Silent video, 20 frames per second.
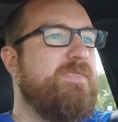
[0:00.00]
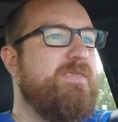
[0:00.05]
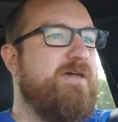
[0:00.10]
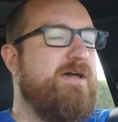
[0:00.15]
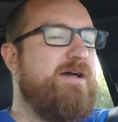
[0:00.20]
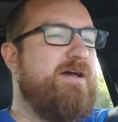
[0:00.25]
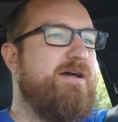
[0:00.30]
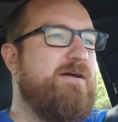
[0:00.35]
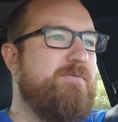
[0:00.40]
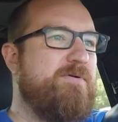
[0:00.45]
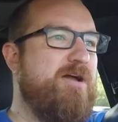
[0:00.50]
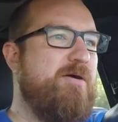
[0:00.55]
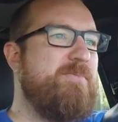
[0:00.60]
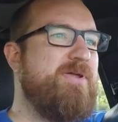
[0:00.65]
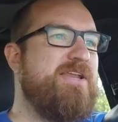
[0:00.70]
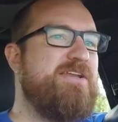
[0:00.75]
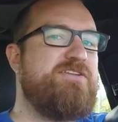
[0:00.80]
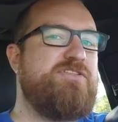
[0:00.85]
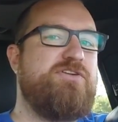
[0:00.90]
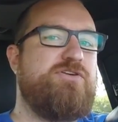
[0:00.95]
I'm
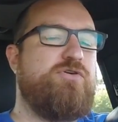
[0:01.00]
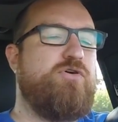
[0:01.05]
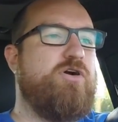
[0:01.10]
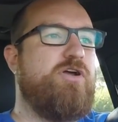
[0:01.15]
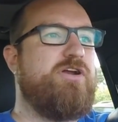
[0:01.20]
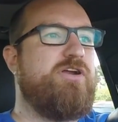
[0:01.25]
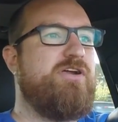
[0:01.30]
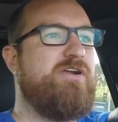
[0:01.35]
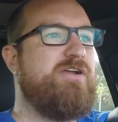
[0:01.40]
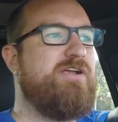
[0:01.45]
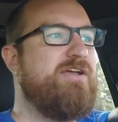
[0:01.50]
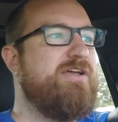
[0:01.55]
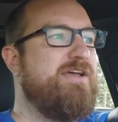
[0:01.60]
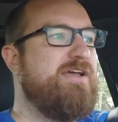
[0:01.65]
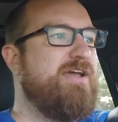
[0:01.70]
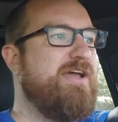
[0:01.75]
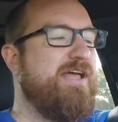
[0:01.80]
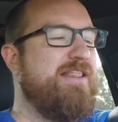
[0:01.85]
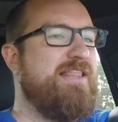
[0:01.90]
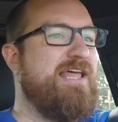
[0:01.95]
coming into the corner.
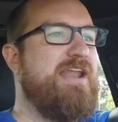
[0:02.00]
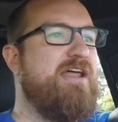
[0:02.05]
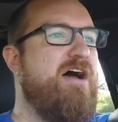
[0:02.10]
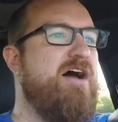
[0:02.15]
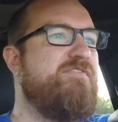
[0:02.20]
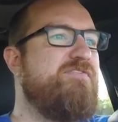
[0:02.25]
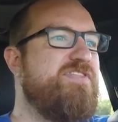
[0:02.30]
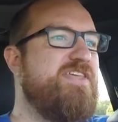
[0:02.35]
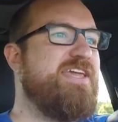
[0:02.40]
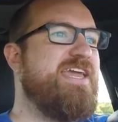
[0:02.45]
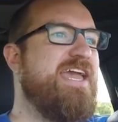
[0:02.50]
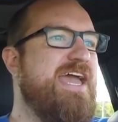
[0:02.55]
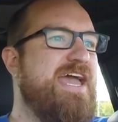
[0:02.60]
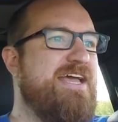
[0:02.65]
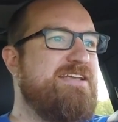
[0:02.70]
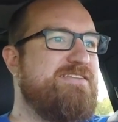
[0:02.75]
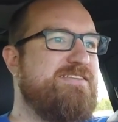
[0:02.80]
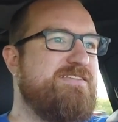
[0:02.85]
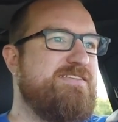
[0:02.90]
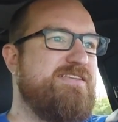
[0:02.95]
I let off the
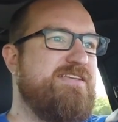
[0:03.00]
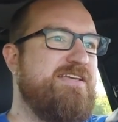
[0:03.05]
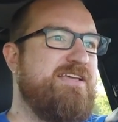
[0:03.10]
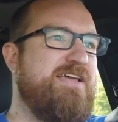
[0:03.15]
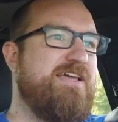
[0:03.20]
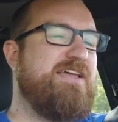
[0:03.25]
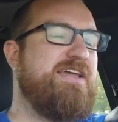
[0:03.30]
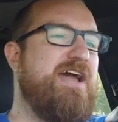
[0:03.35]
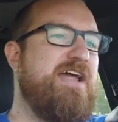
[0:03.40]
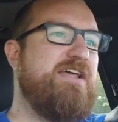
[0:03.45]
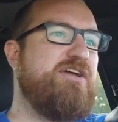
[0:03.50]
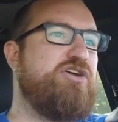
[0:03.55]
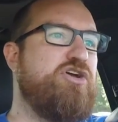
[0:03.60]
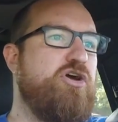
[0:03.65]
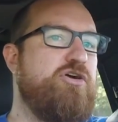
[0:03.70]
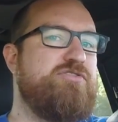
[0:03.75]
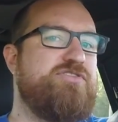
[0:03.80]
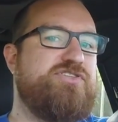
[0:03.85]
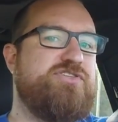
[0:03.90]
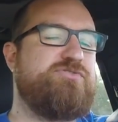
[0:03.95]
gas, kind of
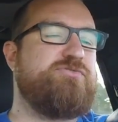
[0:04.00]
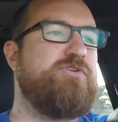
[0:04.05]
coast